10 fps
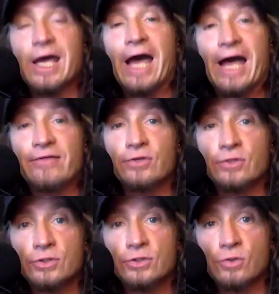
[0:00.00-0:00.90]
at the
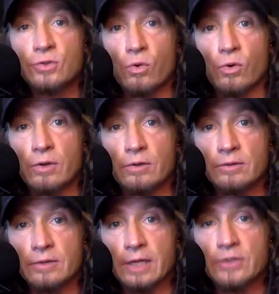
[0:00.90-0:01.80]
store,
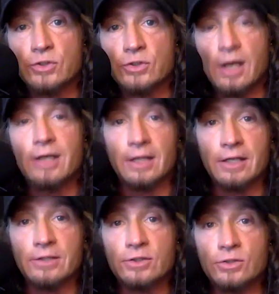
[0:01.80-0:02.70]
at your
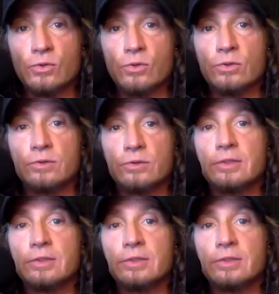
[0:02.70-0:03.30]
online store.